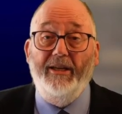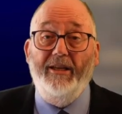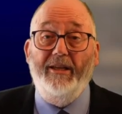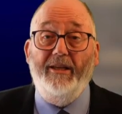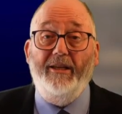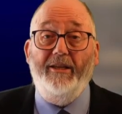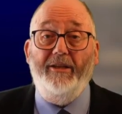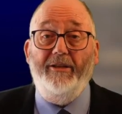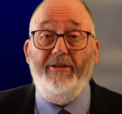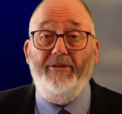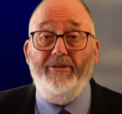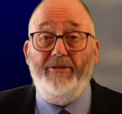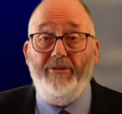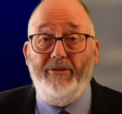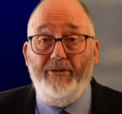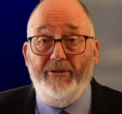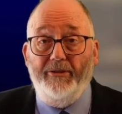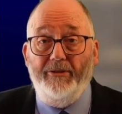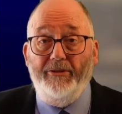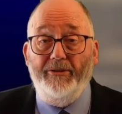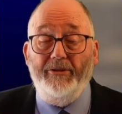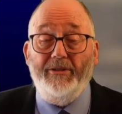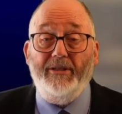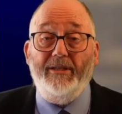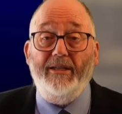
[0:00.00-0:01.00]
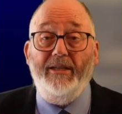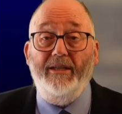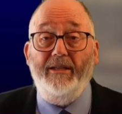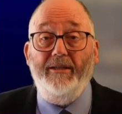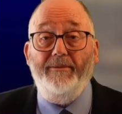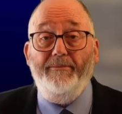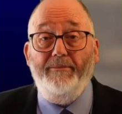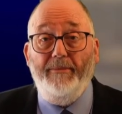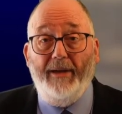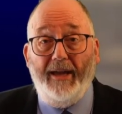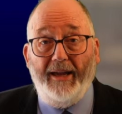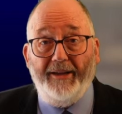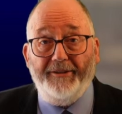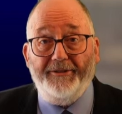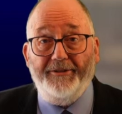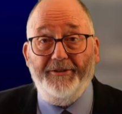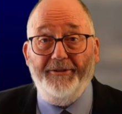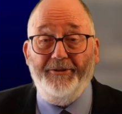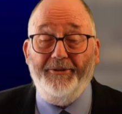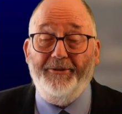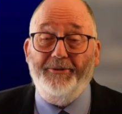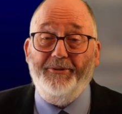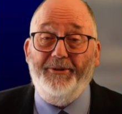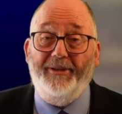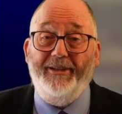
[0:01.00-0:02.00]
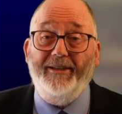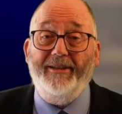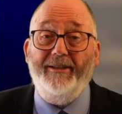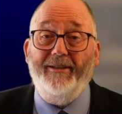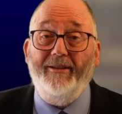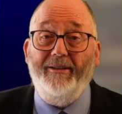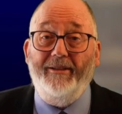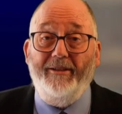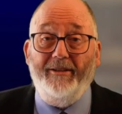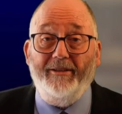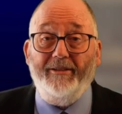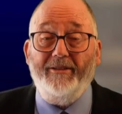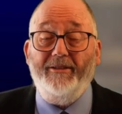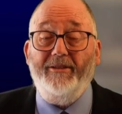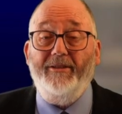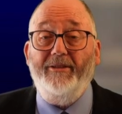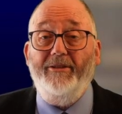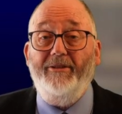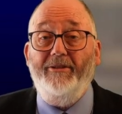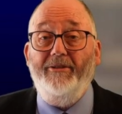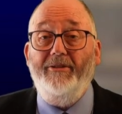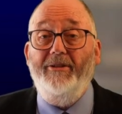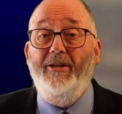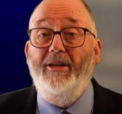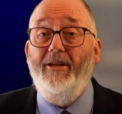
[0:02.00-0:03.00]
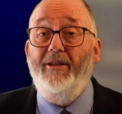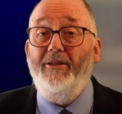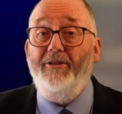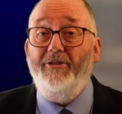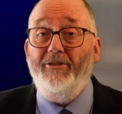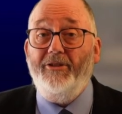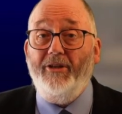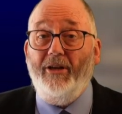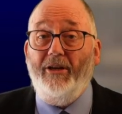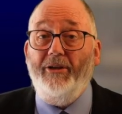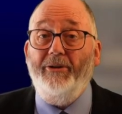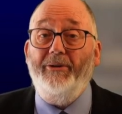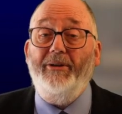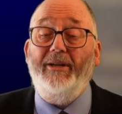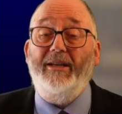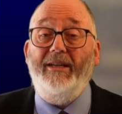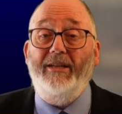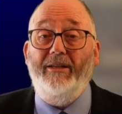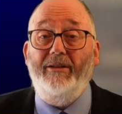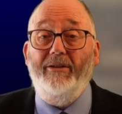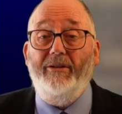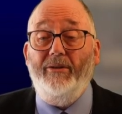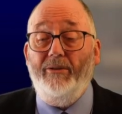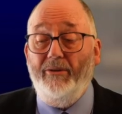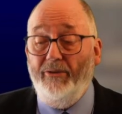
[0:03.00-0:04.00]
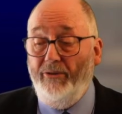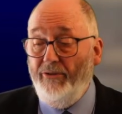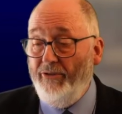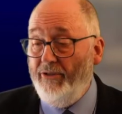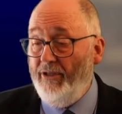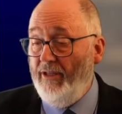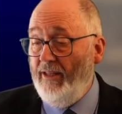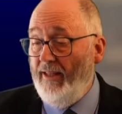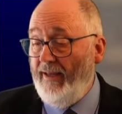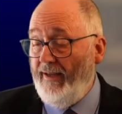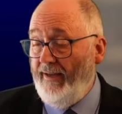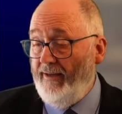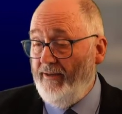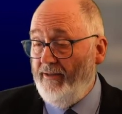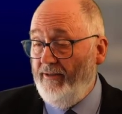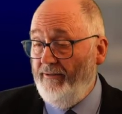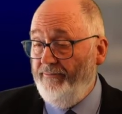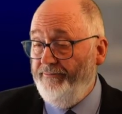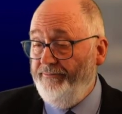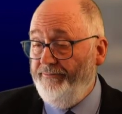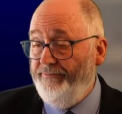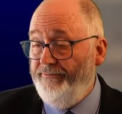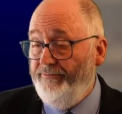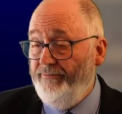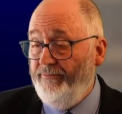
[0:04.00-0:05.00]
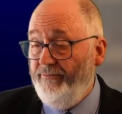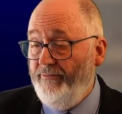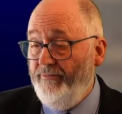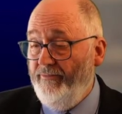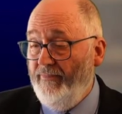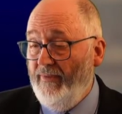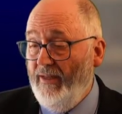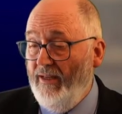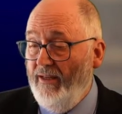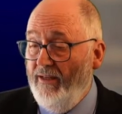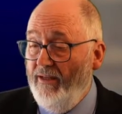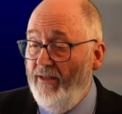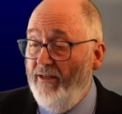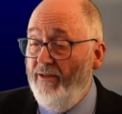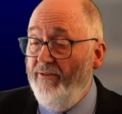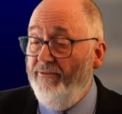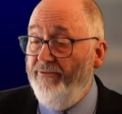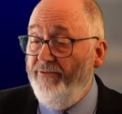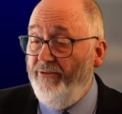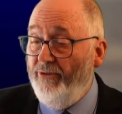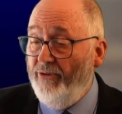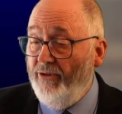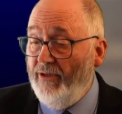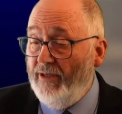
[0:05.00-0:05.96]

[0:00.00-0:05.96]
is used in Matthew quite a lot to show in order that. For